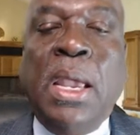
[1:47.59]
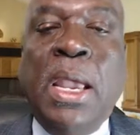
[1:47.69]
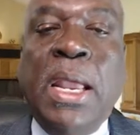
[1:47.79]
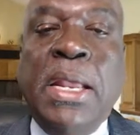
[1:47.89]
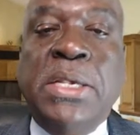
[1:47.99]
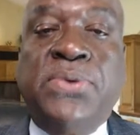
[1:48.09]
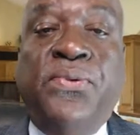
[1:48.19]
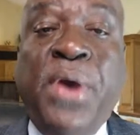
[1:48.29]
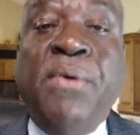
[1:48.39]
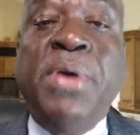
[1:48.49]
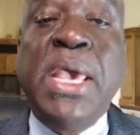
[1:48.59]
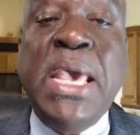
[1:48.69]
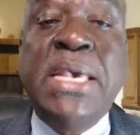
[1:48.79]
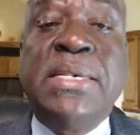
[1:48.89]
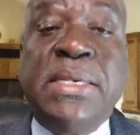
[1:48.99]
It is very
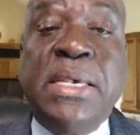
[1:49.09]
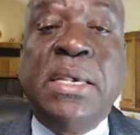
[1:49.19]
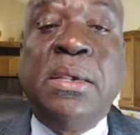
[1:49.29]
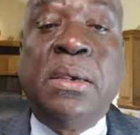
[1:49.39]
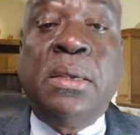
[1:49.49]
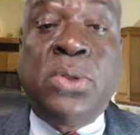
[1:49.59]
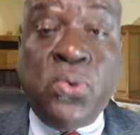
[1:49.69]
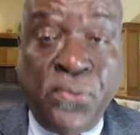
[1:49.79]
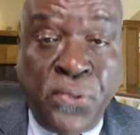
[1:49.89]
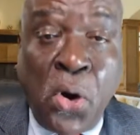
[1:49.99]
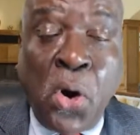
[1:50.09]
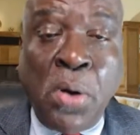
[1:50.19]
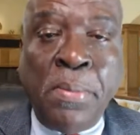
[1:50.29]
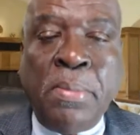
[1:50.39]
easy to form,